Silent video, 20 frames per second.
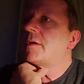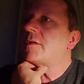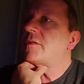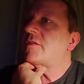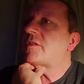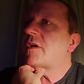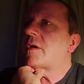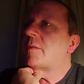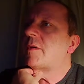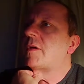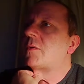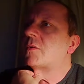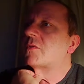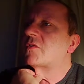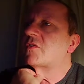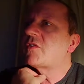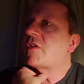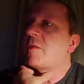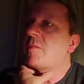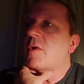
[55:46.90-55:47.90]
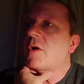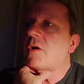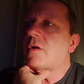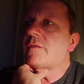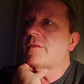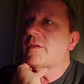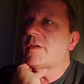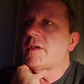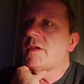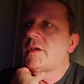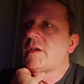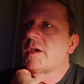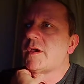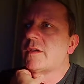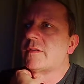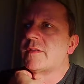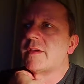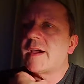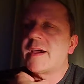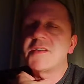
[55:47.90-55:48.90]
Tommy, you want to see more of
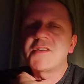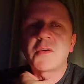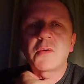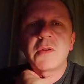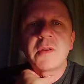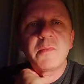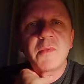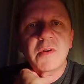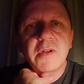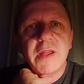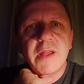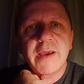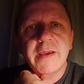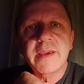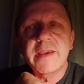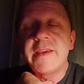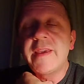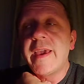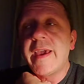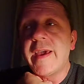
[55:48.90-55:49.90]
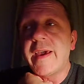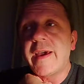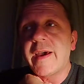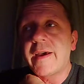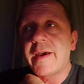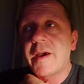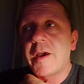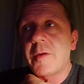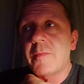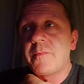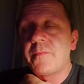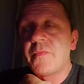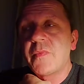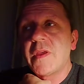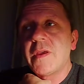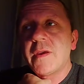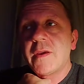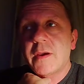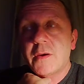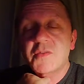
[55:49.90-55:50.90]
the eyes only mudlarking? Yeah, I
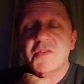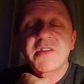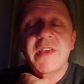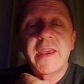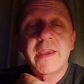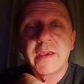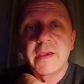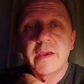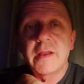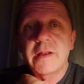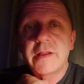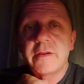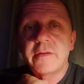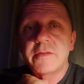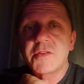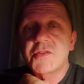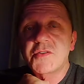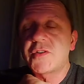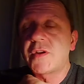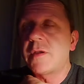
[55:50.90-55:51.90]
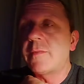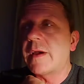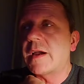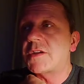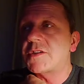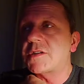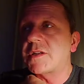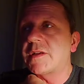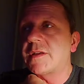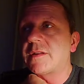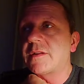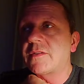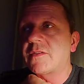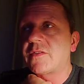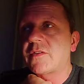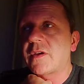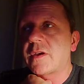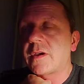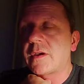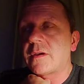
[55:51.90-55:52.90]
was saying earlier in the stream actually
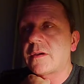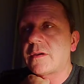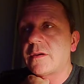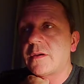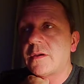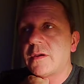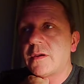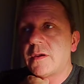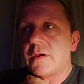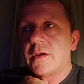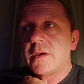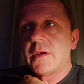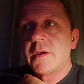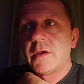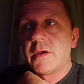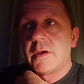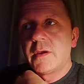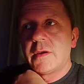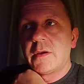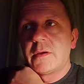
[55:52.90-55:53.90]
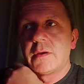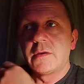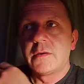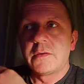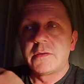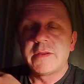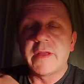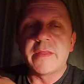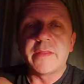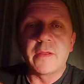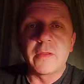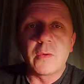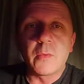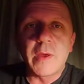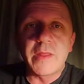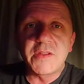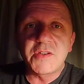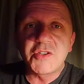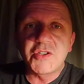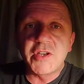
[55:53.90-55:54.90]
that now that the
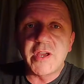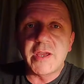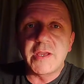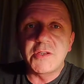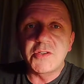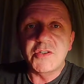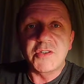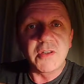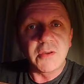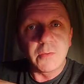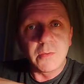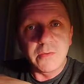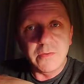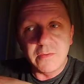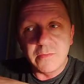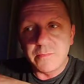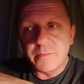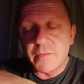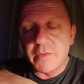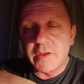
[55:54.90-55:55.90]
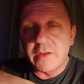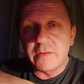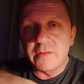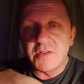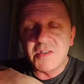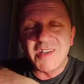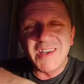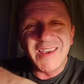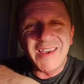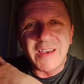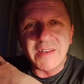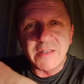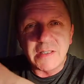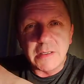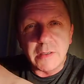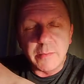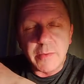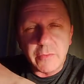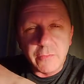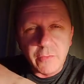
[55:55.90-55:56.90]
weather's changed, the sea gets a
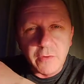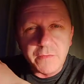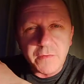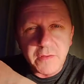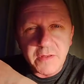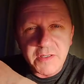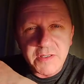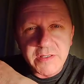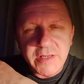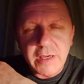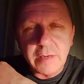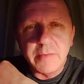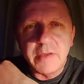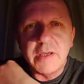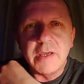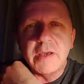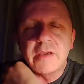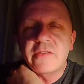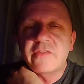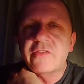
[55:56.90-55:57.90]
little bit rougher this time of year.